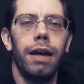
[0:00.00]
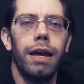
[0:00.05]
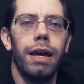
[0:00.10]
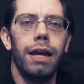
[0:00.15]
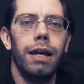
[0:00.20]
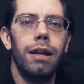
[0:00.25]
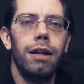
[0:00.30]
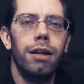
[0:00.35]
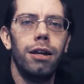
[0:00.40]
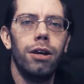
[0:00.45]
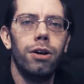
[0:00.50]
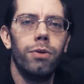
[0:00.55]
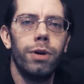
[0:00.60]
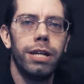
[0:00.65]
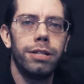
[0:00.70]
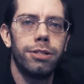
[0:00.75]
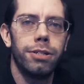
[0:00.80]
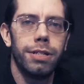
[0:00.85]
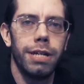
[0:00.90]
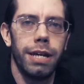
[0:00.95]
Hello,
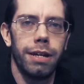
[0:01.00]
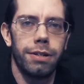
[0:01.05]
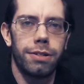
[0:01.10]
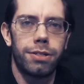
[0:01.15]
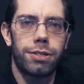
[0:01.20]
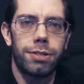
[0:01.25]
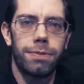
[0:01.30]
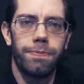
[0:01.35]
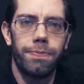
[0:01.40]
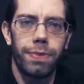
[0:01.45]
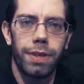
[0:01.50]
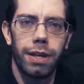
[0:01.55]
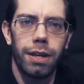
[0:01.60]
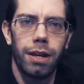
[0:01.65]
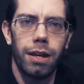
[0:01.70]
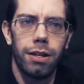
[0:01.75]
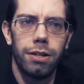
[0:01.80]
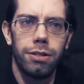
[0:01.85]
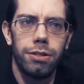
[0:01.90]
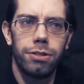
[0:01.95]
Internet.
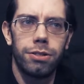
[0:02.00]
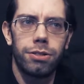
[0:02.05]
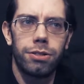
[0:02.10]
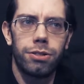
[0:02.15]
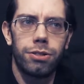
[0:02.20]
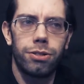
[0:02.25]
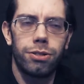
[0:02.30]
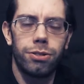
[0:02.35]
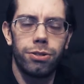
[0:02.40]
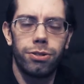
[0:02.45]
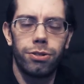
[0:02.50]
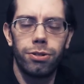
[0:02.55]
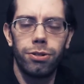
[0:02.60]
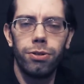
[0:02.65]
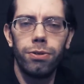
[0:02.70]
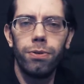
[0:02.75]
Do